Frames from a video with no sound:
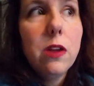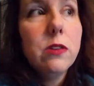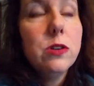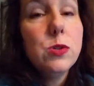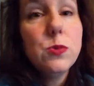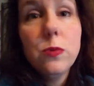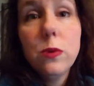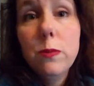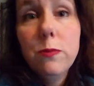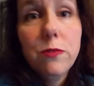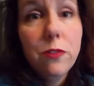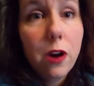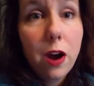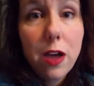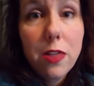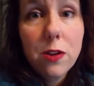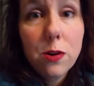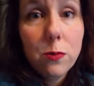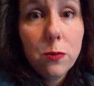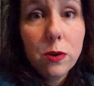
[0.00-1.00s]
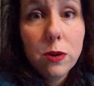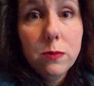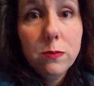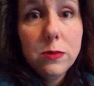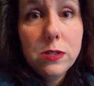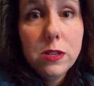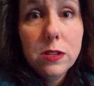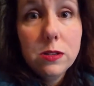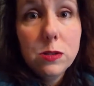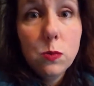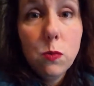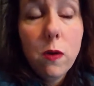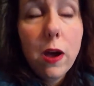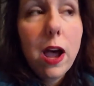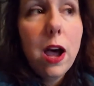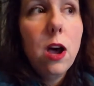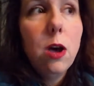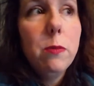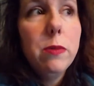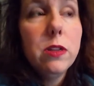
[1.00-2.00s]
There's room for other rooms as
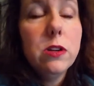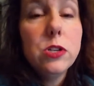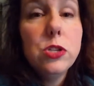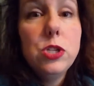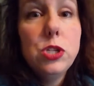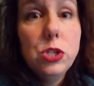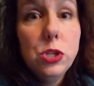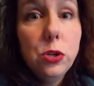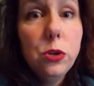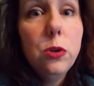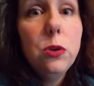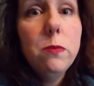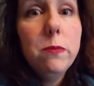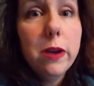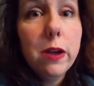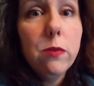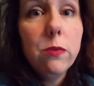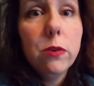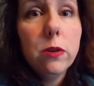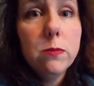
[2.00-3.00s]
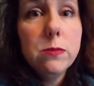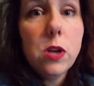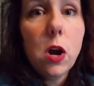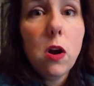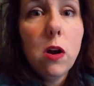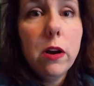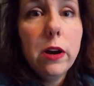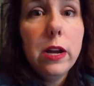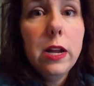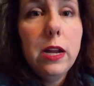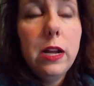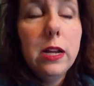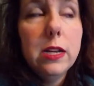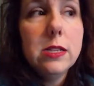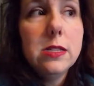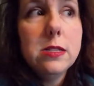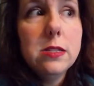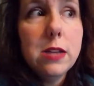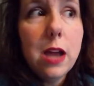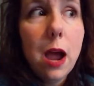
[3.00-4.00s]
well, but there's 2 bedrooms already
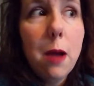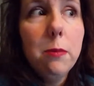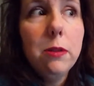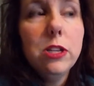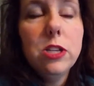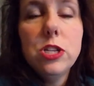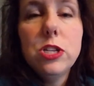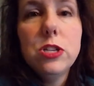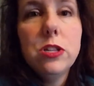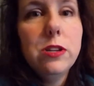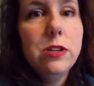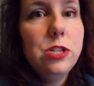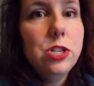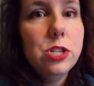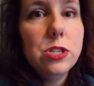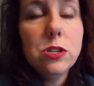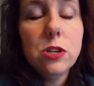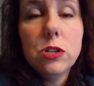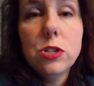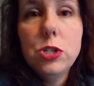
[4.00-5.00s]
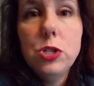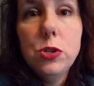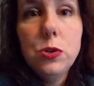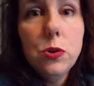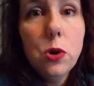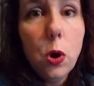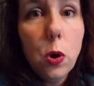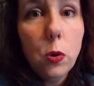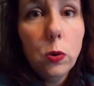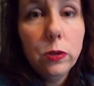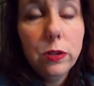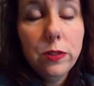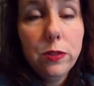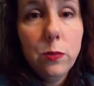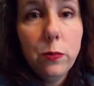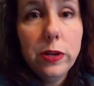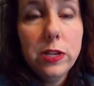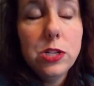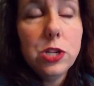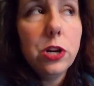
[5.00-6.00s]
established. They just are too cold in the
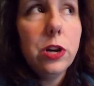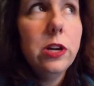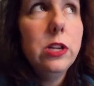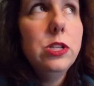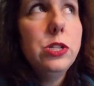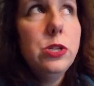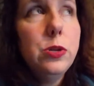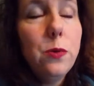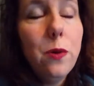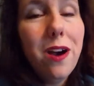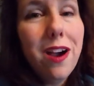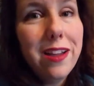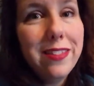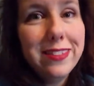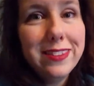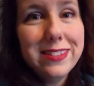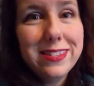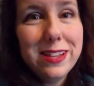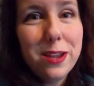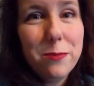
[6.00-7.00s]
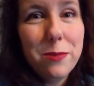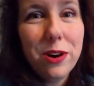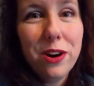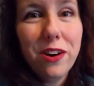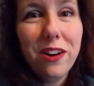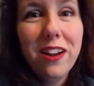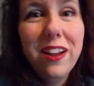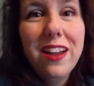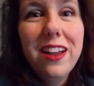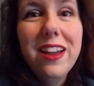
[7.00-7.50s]
winter and too hot in the summer